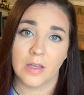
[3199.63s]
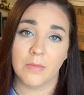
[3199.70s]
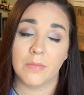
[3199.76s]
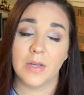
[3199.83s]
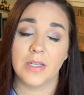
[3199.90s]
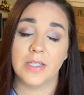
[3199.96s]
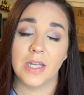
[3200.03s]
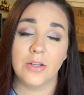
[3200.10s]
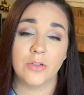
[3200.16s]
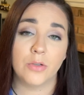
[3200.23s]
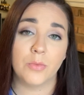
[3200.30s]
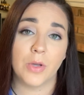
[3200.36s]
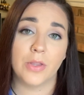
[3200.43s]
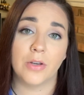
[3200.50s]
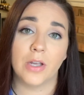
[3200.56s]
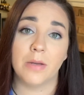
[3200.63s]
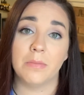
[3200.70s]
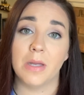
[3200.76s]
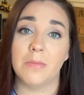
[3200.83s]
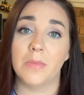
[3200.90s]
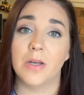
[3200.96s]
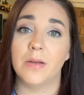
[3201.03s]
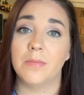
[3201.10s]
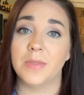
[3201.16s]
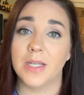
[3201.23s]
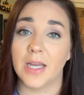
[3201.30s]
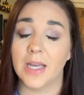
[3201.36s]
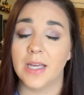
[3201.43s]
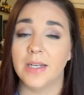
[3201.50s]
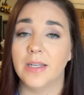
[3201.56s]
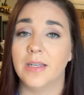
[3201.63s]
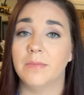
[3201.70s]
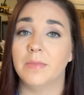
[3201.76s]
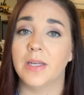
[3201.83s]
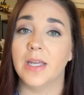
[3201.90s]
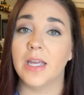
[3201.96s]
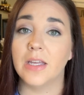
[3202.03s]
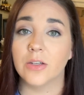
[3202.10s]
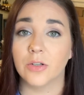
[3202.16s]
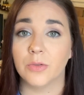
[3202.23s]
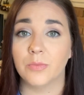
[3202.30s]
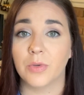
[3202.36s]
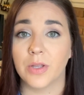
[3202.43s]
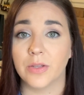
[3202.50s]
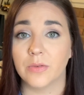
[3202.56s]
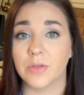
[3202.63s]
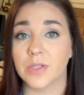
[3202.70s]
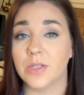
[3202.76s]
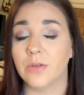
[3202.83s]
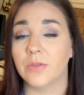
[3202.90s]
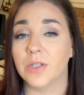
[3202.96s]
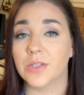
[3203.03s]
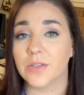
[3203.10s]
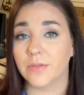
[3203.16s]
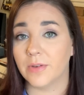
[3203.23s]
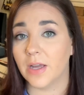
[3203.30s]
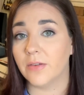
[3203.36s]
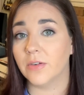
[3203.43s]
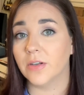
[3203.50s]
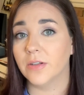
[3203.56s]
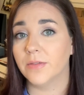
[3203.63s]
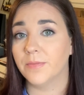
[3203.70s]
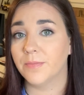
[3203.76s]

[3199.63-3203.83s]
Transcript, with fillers: My 10-year-old brother and my mom died, and my 8-year-old brother was the only survivor.